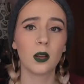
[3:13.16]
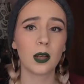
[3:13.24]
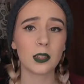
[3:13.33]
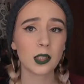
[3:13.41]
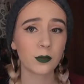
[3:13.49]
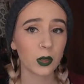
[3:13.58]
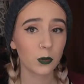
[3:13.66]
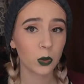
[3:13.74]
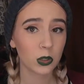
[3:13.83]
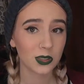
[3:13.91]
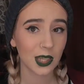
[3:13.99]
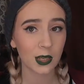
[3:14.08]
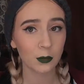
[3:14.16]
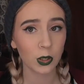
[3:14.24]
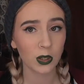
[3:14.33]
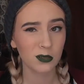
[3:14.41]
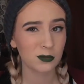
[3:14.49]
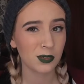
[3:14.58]
I don't really watch Sailor
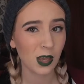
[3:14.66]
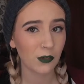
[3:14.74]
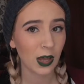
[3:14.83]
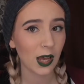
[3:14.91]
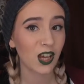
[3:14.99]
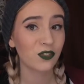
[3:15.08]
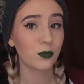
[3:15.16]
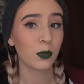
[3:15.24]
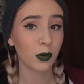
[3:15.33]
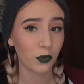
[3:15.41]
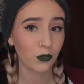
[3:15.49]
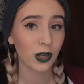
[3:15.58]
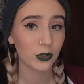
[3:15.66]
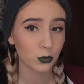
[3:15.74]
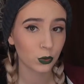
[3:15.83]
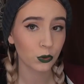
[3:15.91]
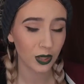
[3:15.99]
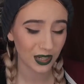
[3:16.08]
Moon, never have, but my friends
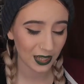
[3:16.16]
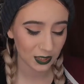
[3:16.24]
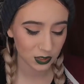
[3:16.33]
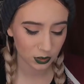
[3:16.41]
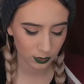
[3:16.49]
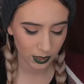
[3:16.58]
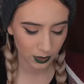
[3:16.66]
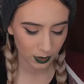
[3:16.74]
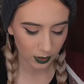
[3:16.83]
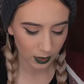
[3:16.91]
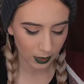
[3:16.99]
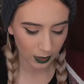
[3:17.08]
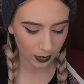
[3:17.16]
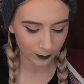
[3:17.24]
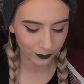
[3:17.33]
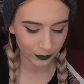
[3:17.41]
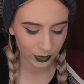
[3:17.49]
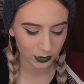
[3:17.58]
were all really into it.
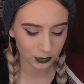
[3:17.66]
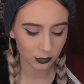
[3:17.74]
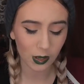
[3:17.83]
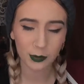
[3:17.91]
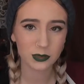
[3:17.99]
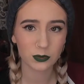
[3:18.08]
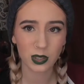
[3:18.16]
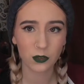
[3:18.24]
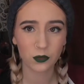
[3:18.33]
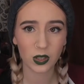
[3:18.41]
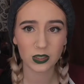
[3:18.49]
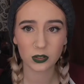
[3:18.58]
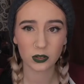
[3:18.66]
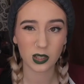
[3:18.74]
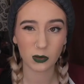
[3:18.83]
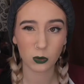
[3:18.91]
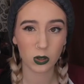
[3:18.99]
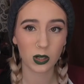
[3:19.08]
Um, so I wasn't really fussed on
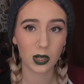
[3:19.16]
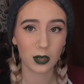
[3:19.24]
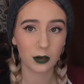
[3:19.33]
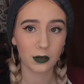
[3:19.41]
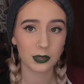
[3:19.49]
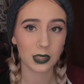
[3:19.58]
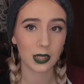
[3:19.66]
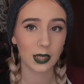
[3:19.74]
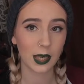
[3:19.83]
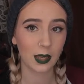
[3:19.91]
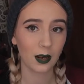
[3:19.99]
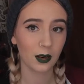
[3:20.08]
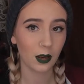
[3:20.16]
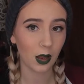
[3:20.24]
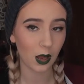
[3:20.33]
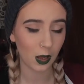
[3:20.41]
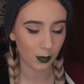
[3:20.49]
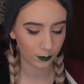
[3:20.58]
like what colour I was going to get.
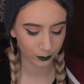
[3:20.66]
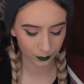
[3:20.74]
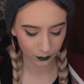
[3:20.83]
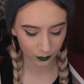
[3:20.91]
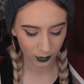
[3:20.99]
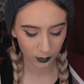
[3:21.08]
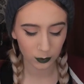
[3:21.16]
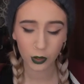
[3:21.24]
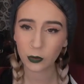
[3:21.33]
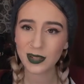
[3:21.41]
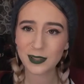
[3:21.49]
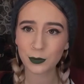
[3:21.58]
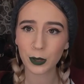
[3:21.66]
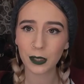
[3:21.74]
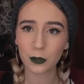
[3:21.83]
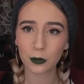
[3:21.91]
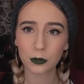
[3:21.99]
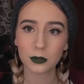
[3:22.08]
Um, but green's
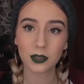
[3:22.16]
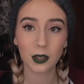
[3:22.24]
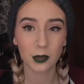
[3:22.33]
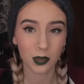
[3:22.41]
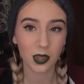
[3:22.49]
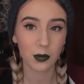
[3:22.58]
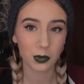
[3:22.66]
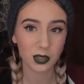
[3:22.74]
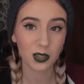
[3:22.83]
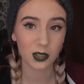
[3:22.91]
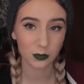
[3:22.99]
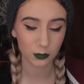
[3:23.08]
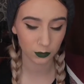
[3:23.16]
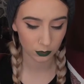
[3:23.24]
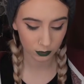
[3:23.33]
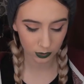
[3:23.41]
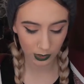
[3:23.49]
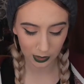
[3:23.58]
pretty cool. They would look
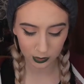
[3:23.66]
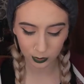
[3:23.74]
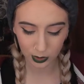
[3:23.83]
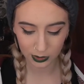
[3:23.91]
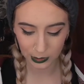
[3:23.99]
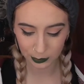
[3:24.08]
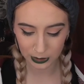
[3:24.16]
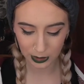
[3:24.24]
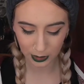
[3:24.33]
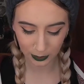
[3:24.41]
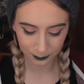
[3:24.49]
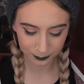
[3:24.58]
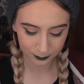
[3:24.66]
nice with this lipstick.